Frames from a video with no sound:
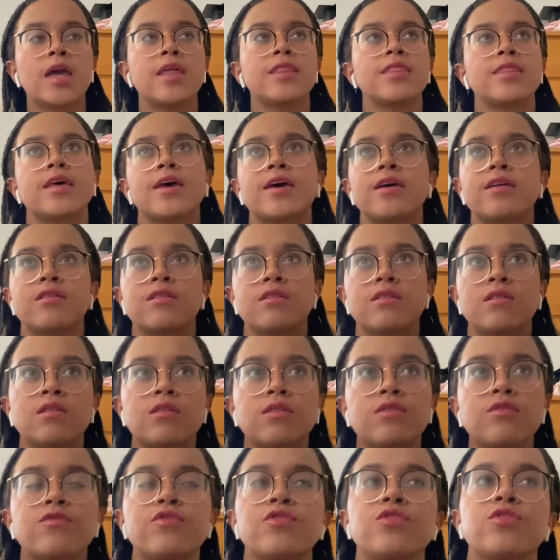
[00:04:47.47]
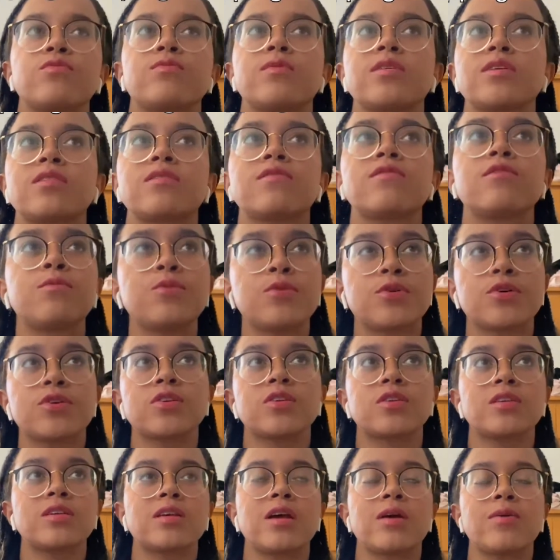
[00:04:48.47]
And then for the rest of the
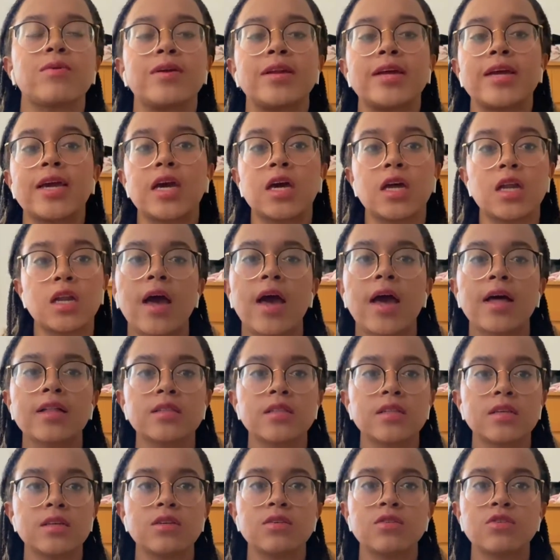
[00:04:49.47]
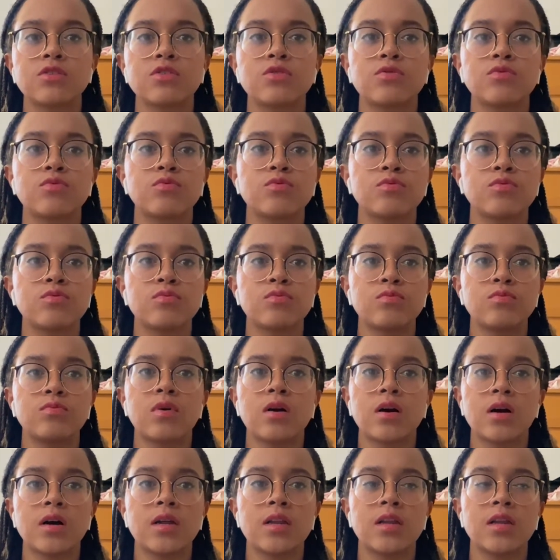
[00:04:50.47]
books, I want to get at least
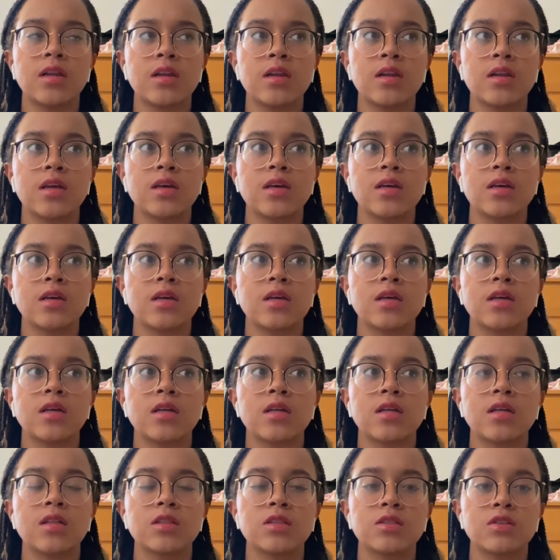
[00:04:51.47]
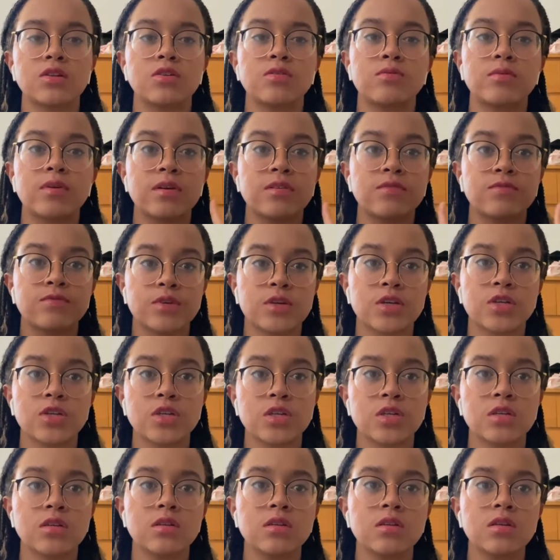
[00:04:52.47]
one literary
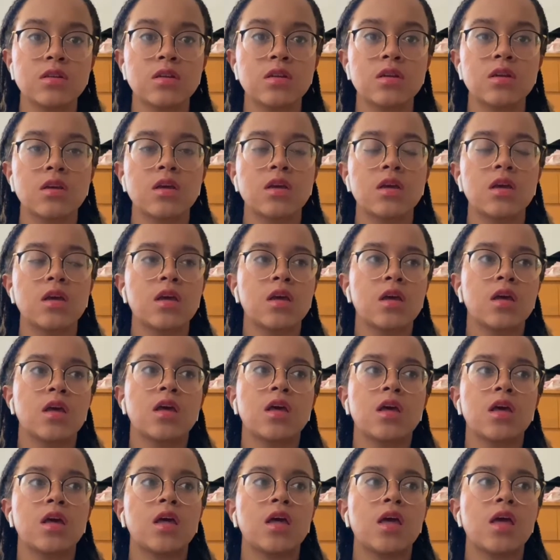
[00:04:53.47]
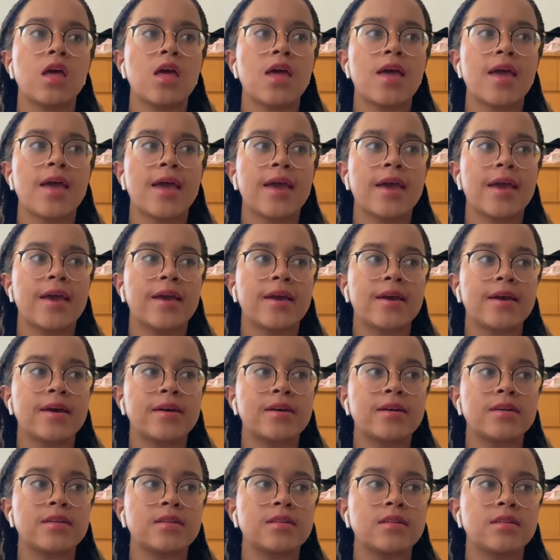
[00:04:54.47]
fiction
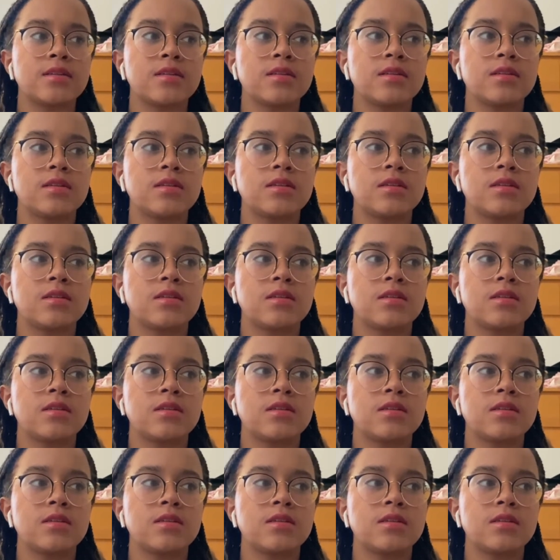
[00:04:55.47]
and